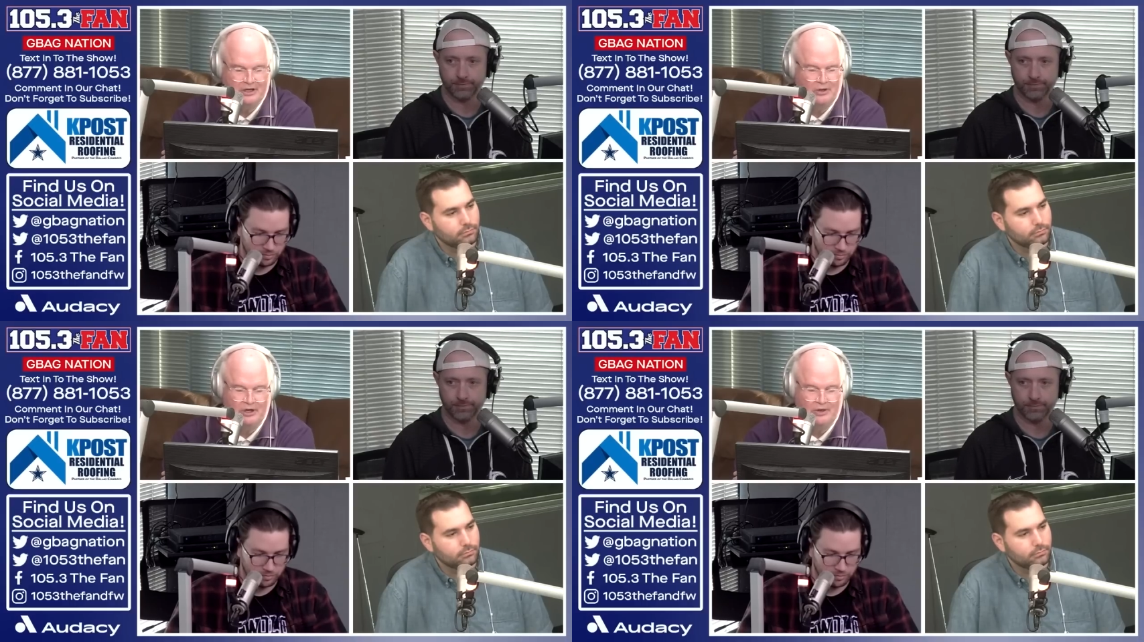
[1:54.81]

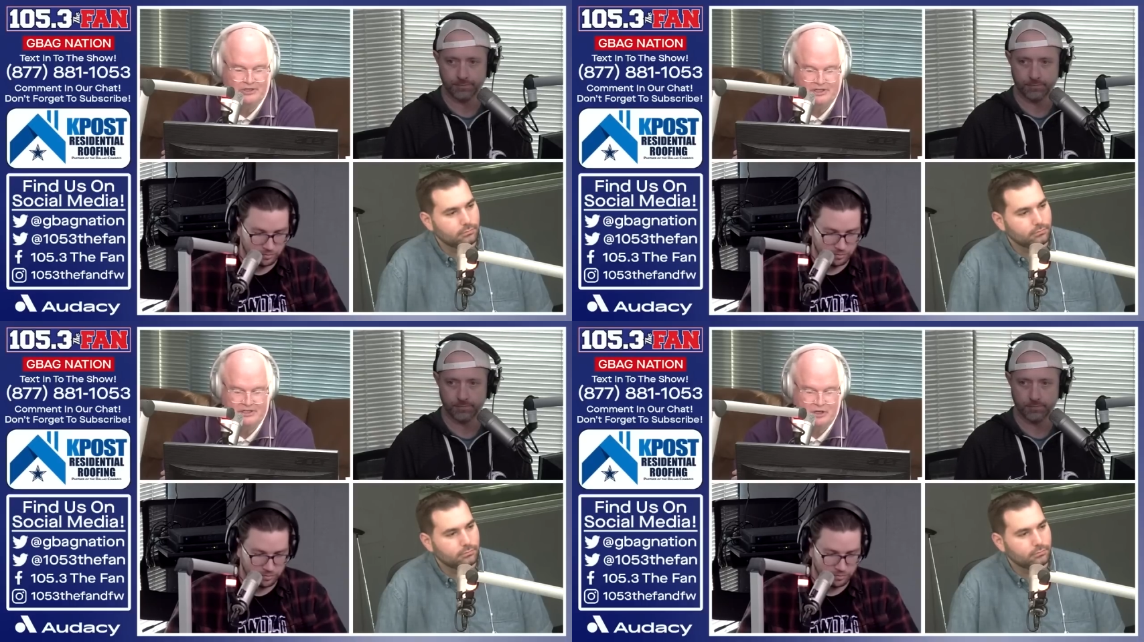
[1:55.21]
Speaker 1: Oh no,
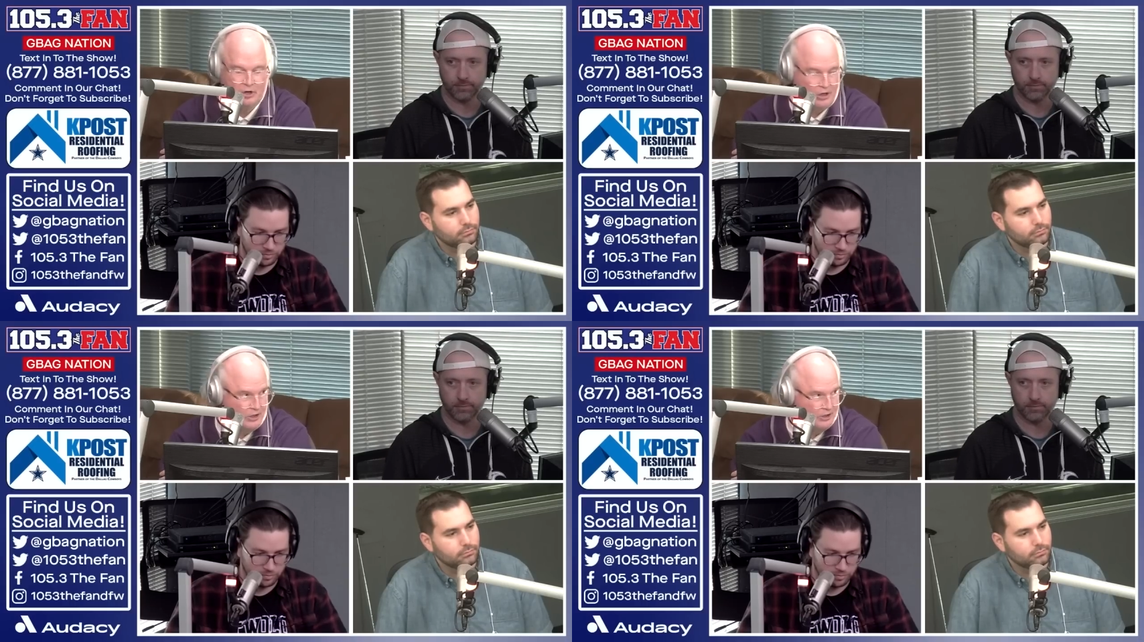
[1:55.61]
it's it's
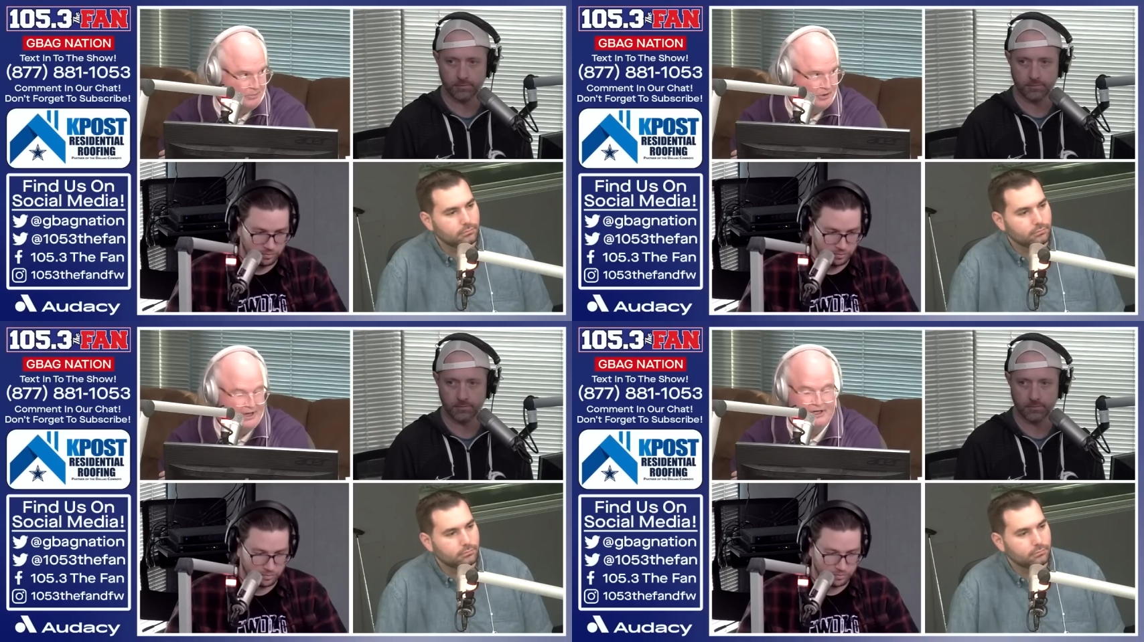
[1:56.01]
harder to
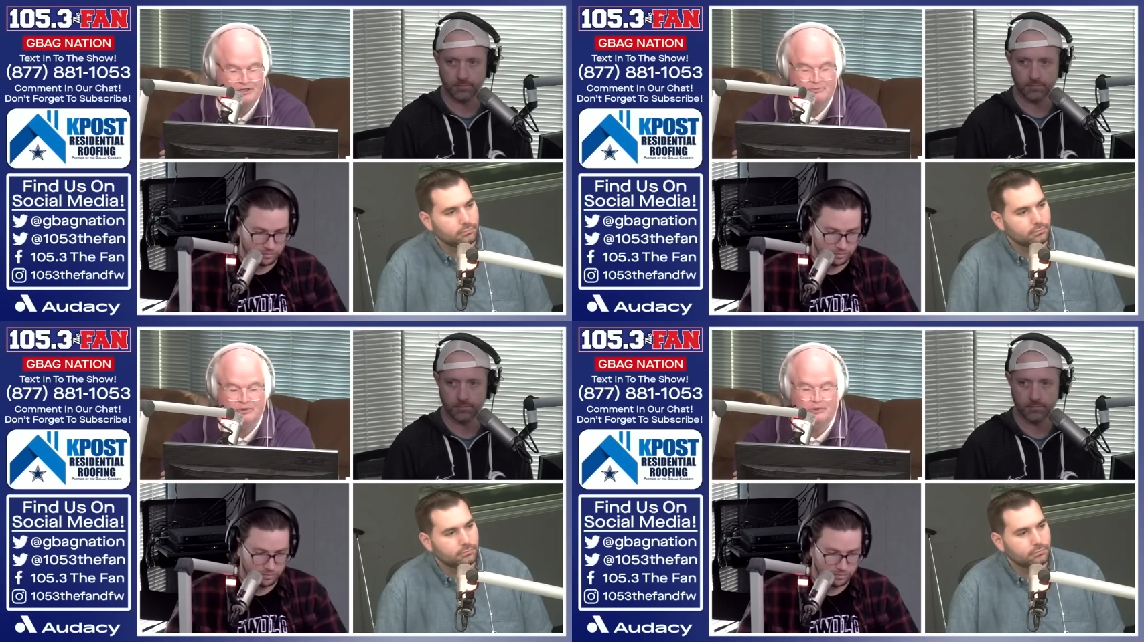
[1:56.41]
play
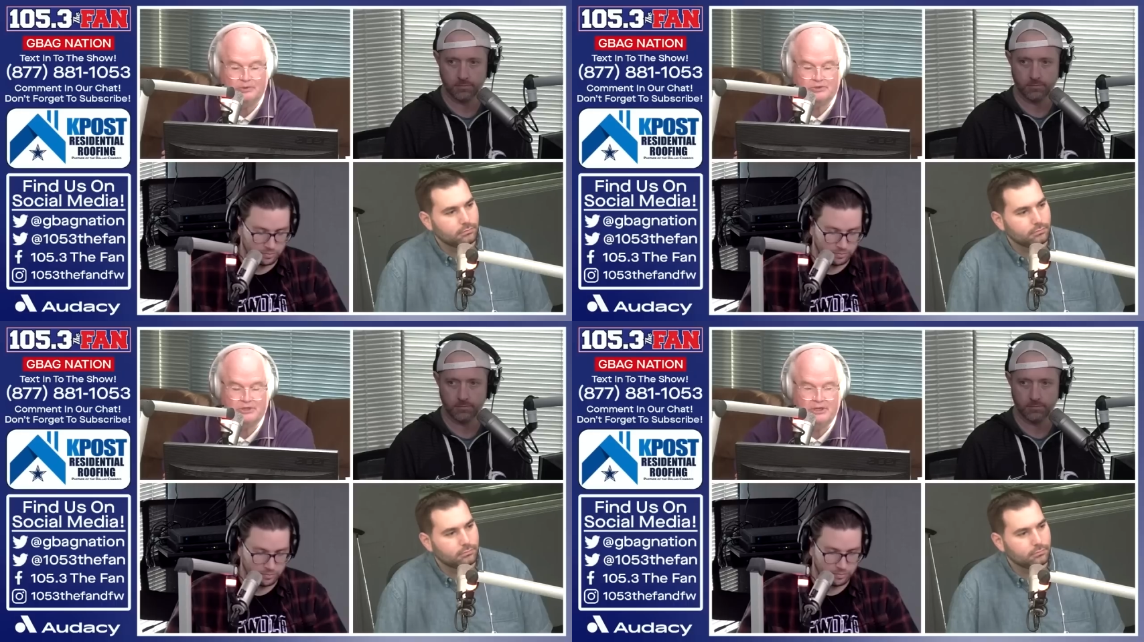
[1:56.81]
against Bowles